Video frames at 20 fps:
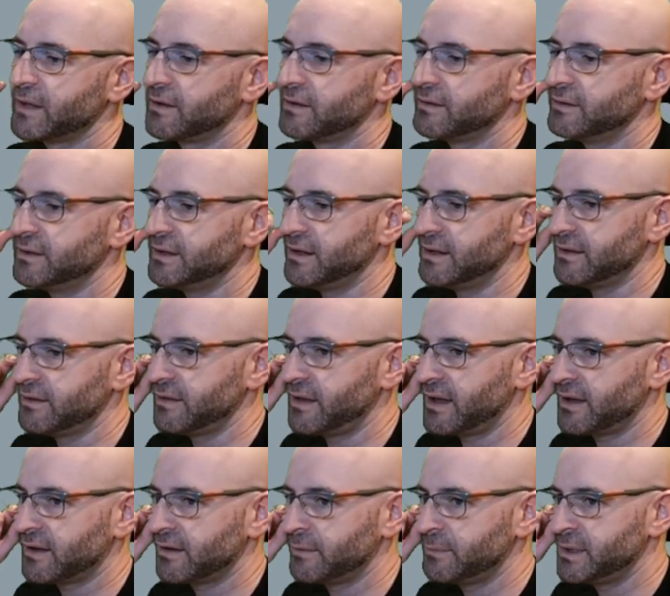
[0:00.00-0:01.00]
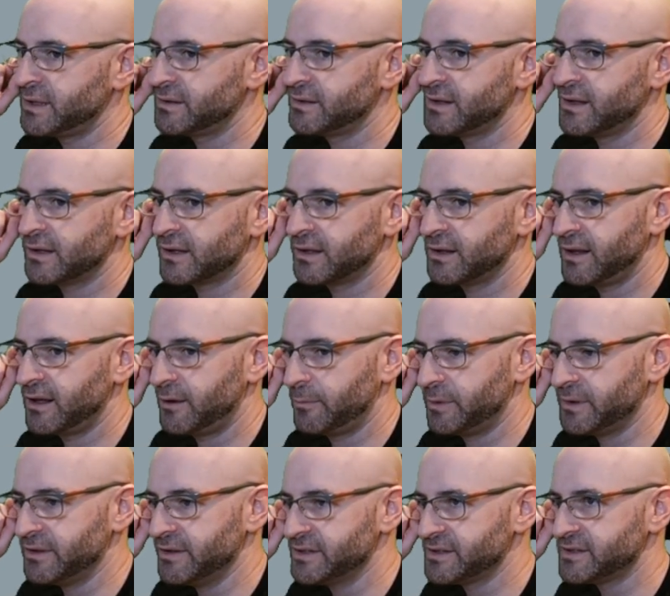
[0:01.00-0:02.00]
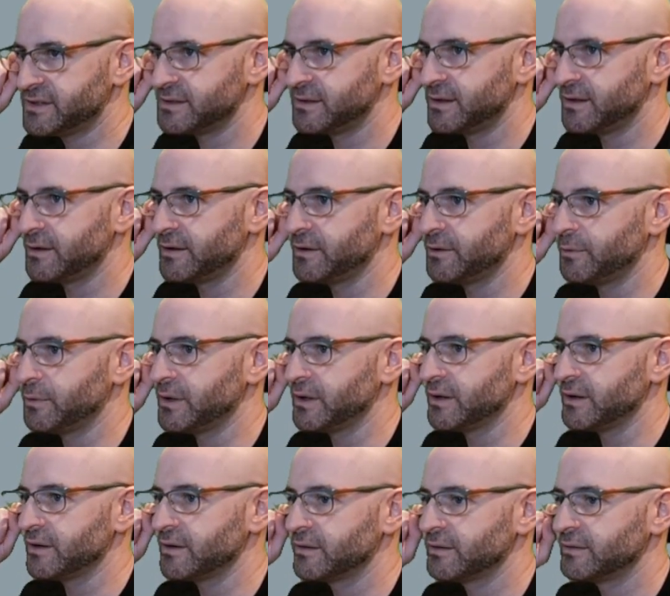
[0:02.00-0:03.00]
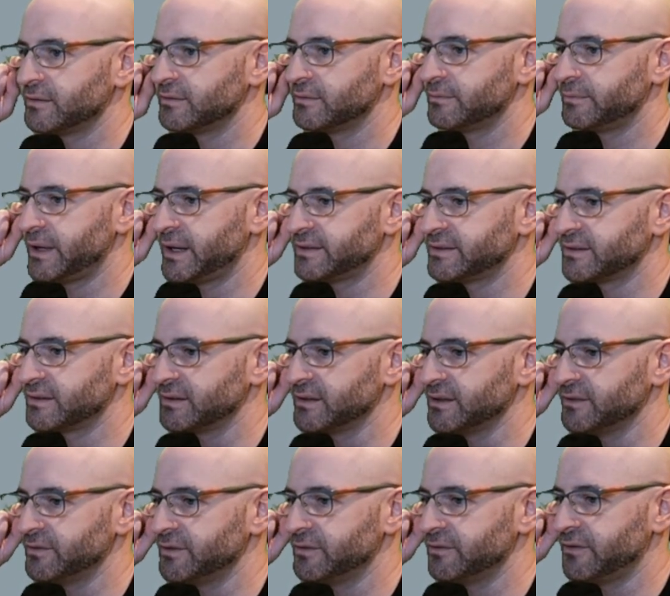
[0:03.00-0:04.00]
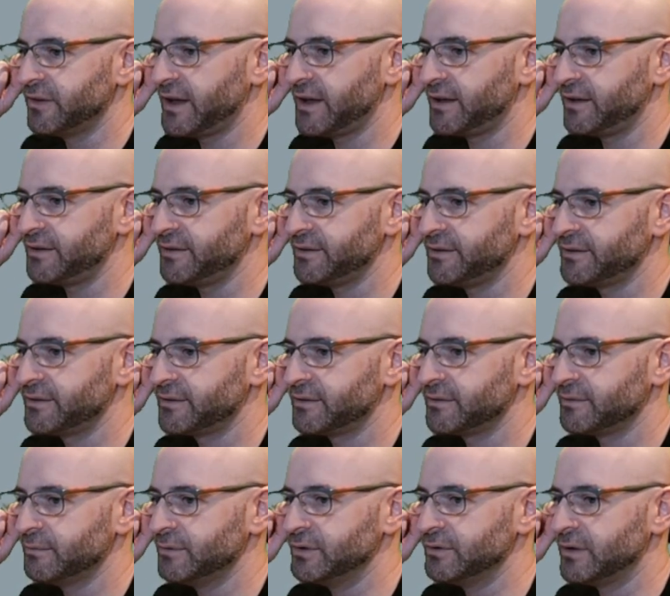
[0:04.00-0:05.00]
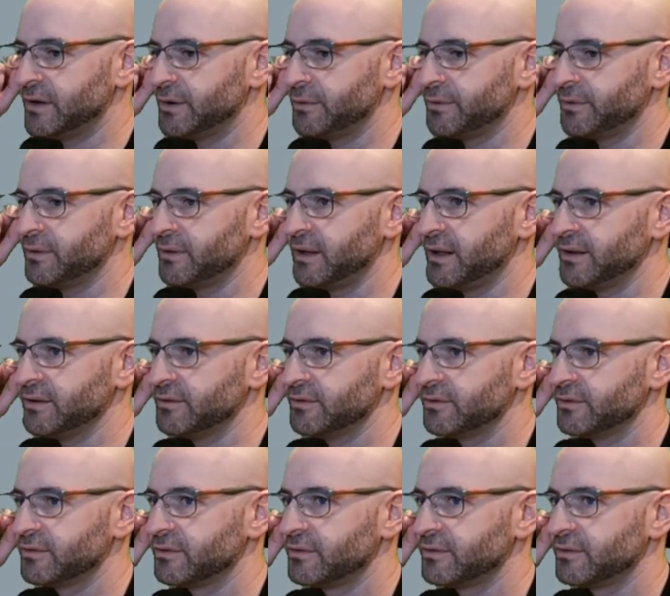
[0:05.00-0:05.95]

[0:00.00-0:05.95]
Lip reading: Yeah, I mean, it can help in this scenario where basically if it fails, move on with your life.